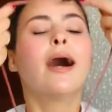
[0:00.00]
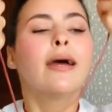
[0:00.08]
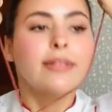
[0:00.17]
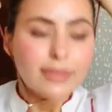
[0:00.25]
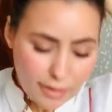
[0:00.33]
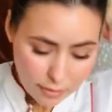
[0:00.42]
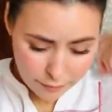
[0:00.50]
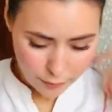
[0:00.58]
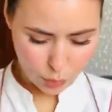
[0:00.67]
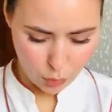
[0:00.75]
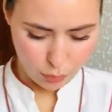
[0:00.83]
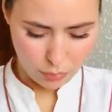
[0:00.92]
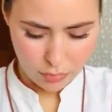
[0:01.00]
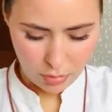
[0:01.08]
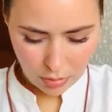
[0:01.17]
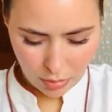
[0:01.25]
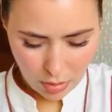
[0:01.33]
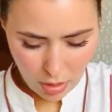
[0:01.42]
I need to leave soon.
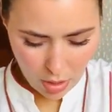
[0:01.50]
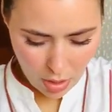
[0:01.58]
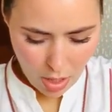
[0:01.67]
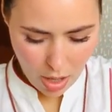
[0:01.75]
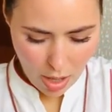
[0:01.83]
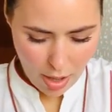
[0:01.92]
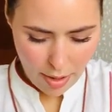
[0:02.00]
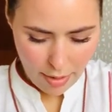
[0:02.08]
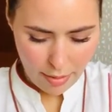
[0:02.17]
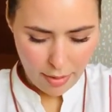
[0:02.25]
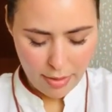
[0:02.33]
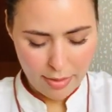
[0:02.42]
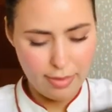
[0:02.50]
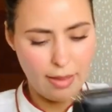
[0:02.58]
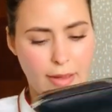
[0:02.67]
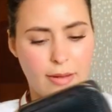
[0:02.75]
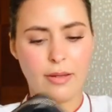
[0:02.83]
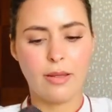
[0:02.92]

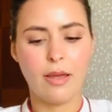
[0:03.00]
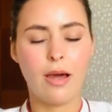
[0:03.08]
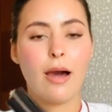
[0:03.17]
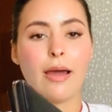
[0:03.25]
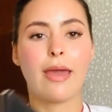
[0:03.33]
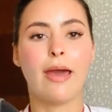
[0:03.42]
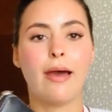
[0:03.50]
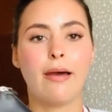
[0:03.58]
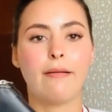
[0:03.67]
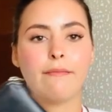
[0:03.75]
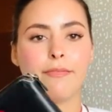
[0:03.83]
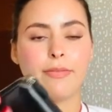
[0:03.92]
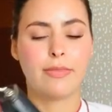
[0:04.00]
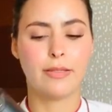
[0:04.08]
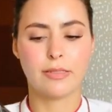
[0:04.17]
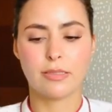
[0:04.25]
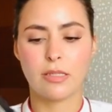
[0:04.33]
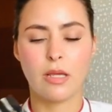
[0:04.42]
Then I have
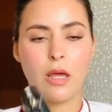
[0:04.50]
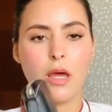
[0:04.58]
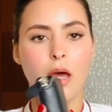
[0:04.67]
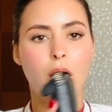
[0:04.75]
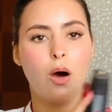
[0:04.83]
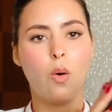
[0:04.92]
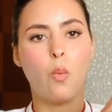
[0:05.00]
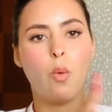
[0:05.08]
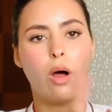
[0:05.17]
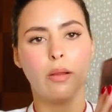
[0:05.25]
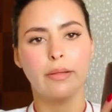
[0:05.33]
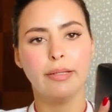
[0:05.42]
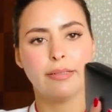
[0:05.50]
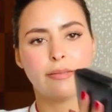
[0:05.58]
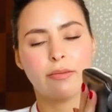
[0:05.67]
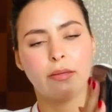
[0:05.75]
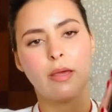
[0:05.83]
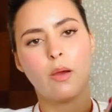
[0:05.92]
this wallet
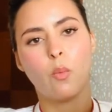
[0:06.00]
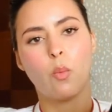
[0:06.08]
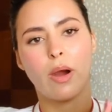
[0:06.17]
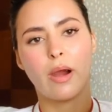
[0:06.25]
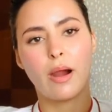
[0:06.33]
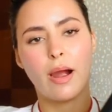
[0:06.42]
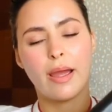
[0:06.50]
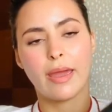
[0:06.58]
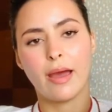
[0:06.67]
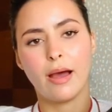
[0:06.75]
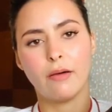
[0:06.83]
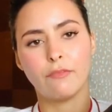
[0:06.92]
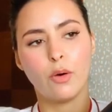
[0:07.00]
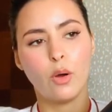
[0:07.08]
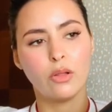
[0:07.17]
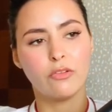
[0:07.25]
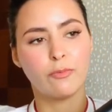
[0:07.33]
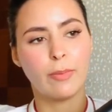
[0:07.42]
where I have
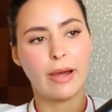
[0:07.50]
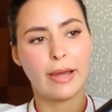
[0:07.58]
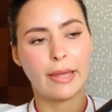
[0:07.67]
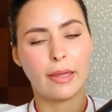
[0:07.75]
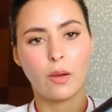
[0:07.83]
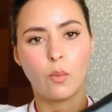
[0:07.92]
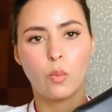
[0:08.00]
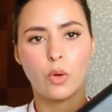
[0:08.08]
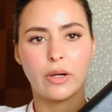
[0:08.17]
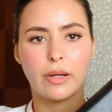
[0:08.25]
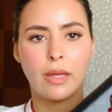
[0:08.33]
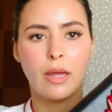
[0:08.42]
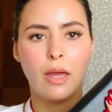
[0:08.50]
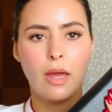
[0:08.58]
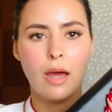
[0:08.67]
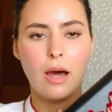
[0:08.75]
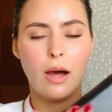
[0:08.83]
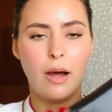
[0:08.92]
all of my work
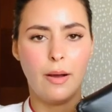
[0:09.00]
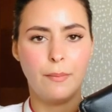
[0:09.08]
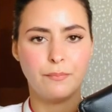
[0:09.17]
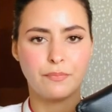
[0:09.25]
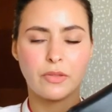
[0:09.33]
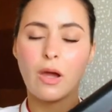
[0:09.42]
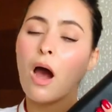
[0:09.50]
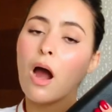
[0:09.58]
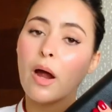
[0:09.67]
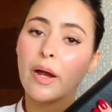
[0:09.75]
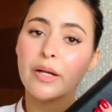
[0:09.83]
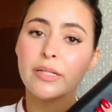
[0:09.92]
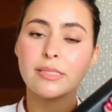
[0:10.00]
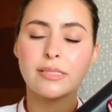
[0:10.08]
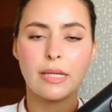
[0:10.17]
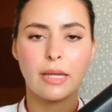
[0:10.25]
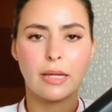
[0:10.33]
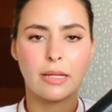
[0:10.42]
cards
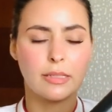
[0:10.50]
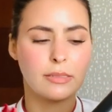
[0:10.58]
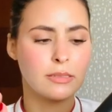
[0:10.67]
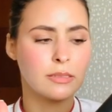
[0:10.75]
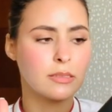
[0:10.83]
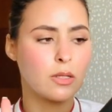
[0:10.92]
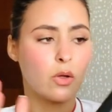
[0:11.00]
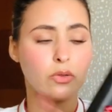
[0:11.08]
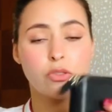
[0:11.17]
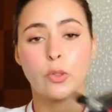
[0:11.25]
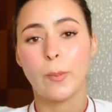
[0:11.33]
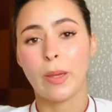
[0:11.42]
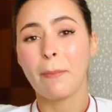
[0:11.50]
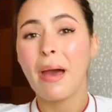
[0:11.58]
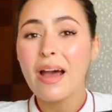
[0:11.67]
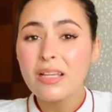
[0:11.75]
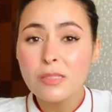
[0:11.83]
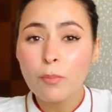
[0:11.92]
and also my
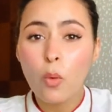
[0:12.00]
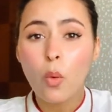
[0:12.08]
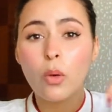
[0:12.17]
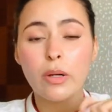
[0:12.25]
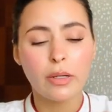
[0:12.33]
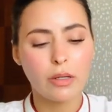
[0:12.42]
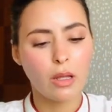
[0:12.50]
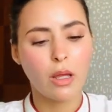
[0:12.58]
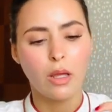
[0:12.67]
passport.